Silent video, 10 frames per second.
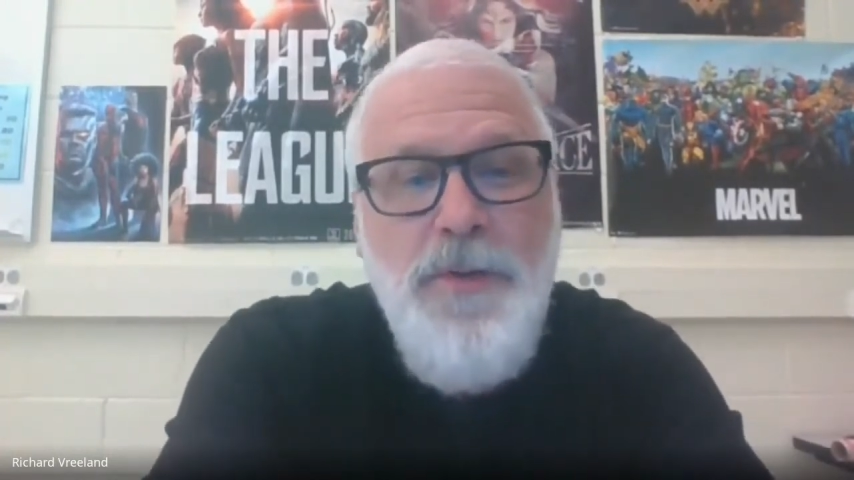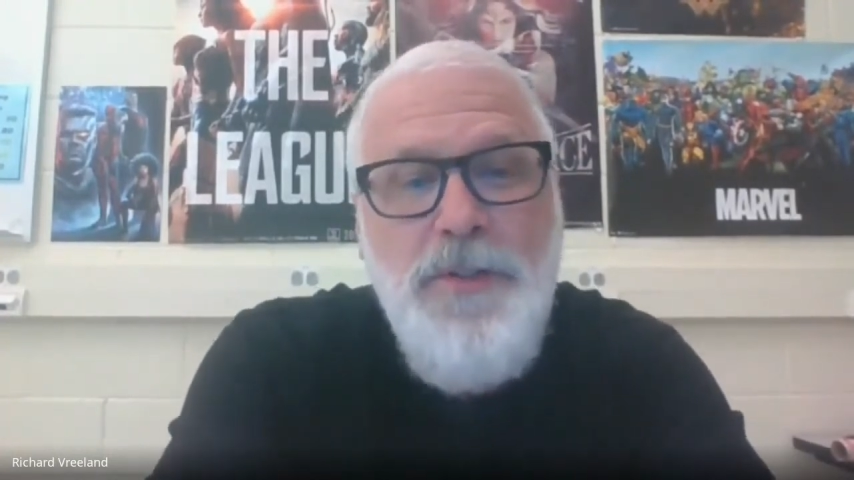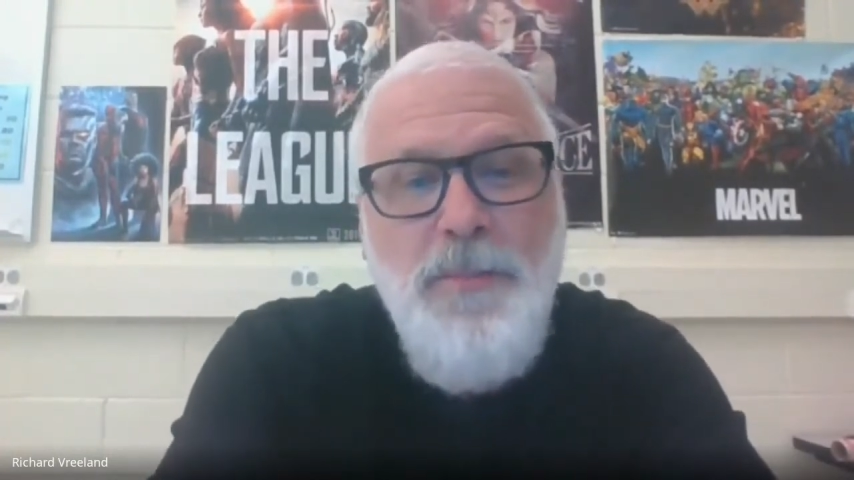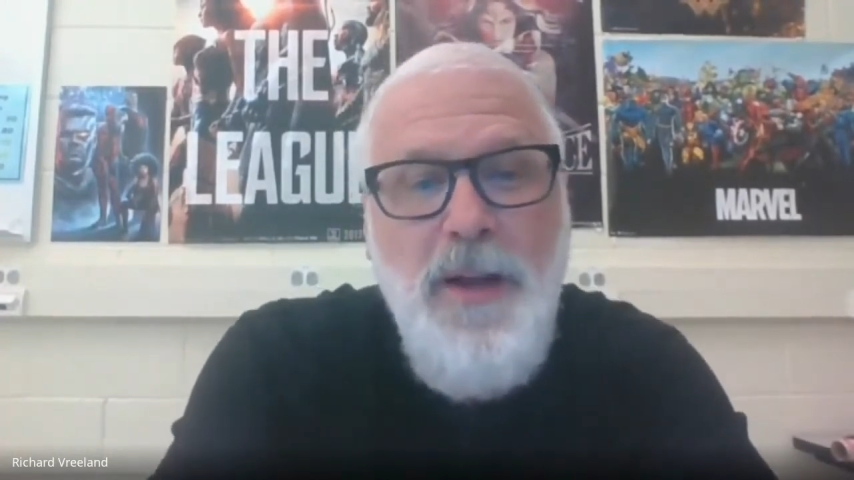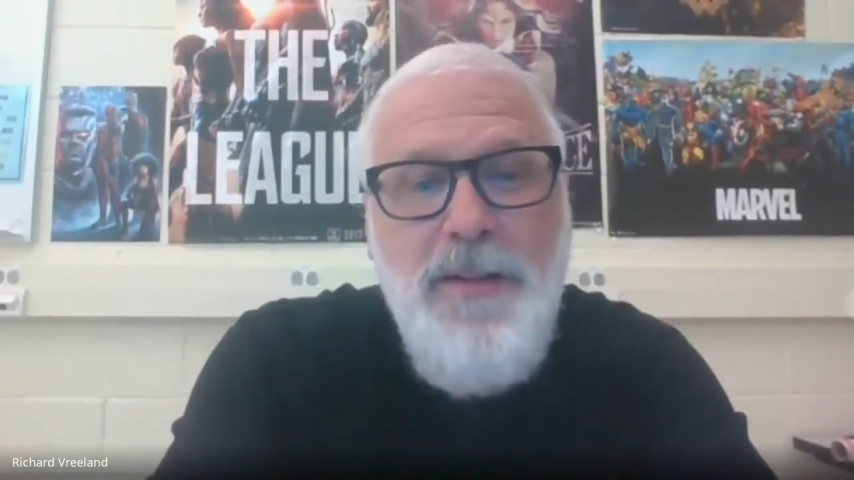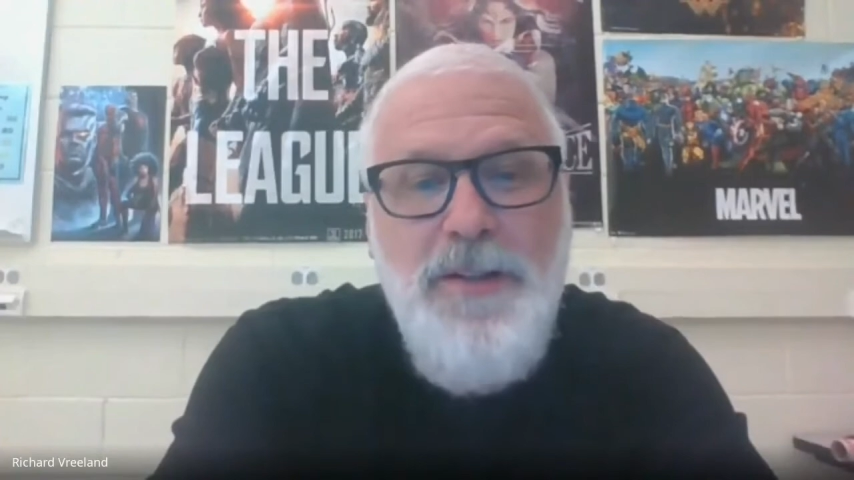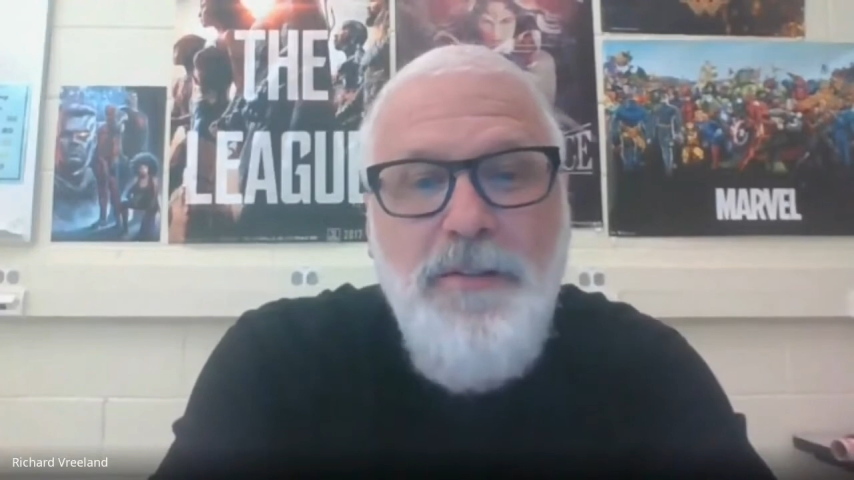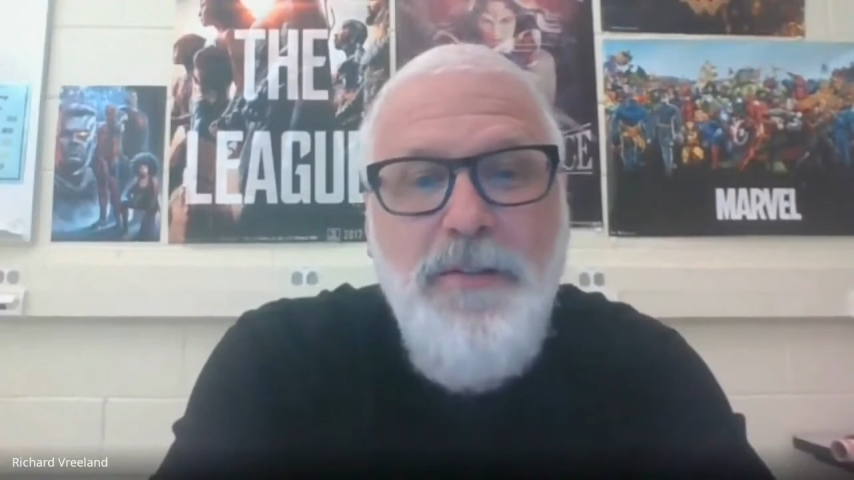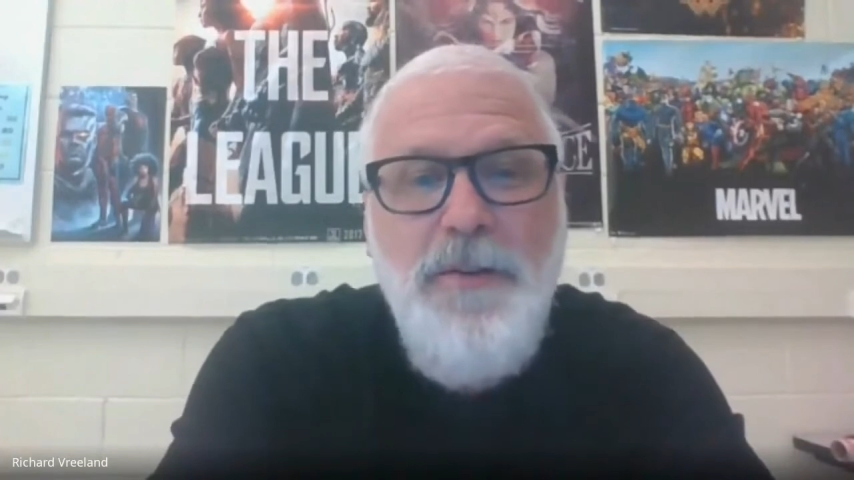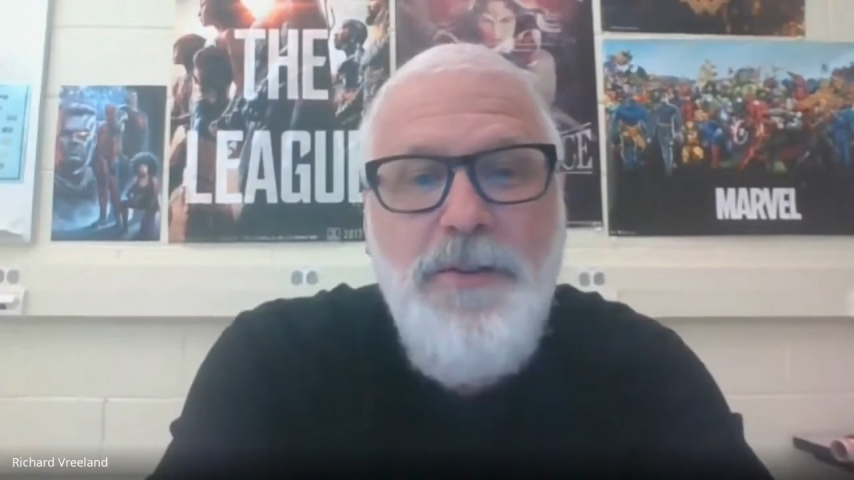your supplies on
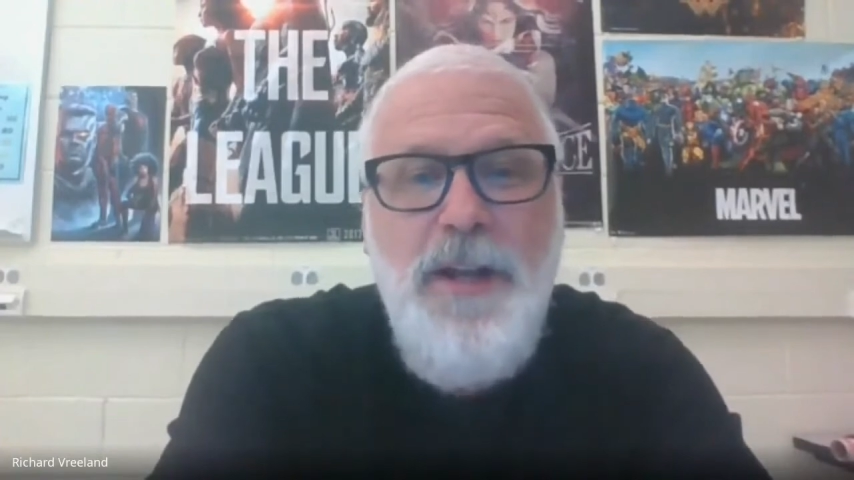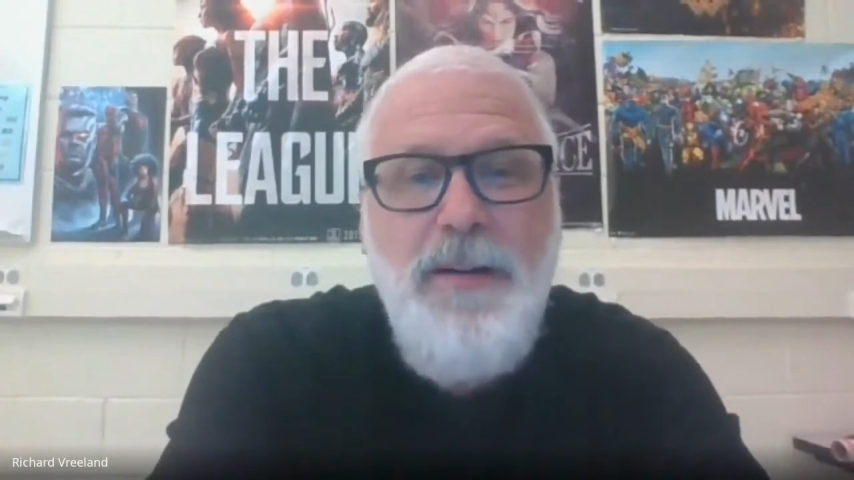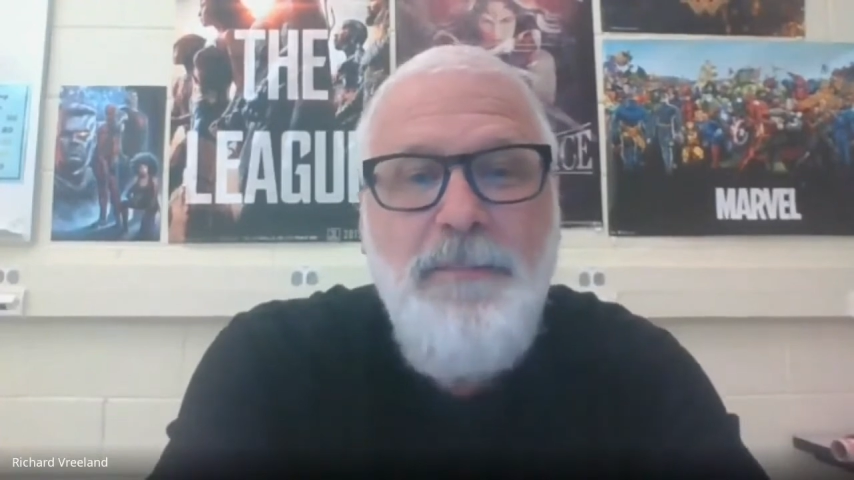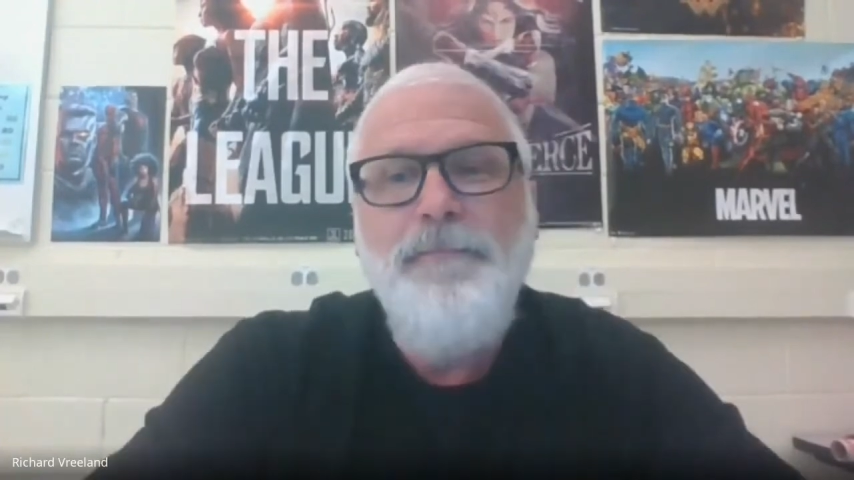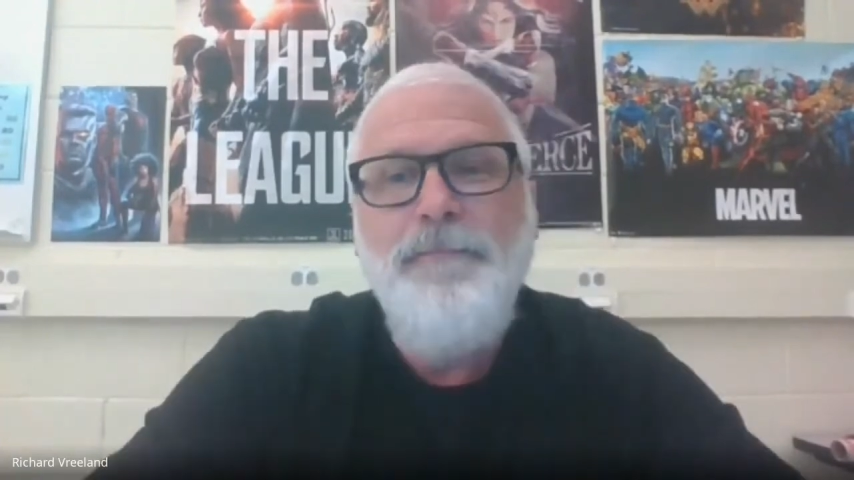the first day.